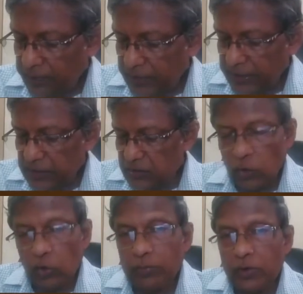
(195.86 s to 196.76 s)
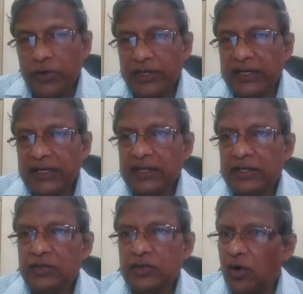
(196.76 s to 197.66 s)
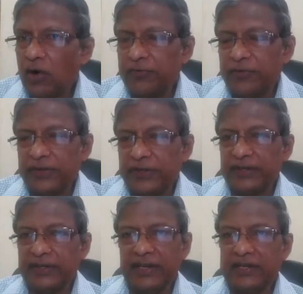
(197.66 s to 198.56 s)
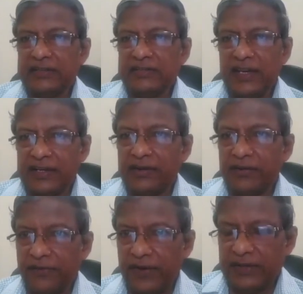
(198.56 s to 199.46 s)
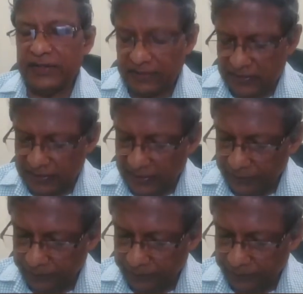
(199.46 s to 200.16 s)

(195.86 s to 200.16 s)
There is no more need to offer any sacrifice.